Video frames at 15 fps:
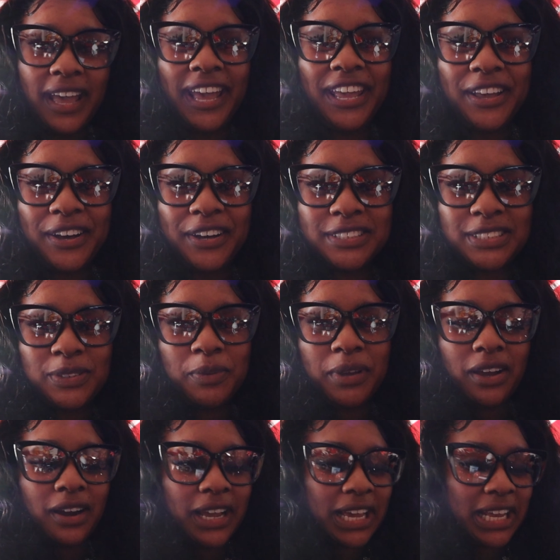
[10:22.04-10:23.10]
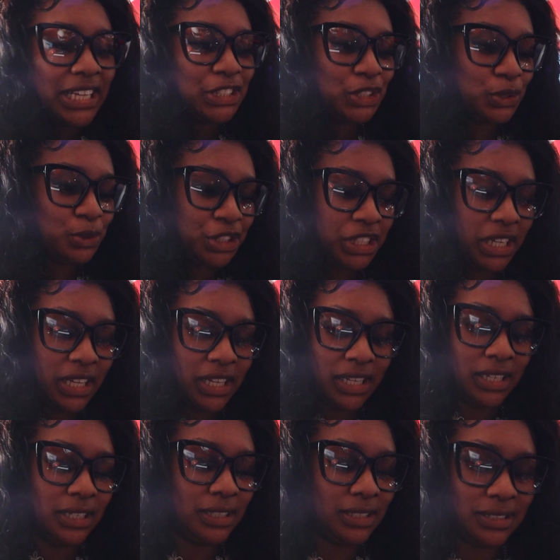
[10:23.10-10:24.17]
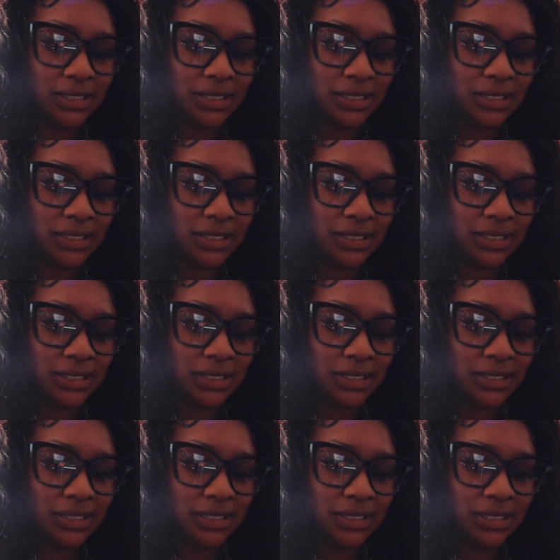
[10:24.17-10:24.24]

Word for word: Hey, y'all, so we are getting sushi,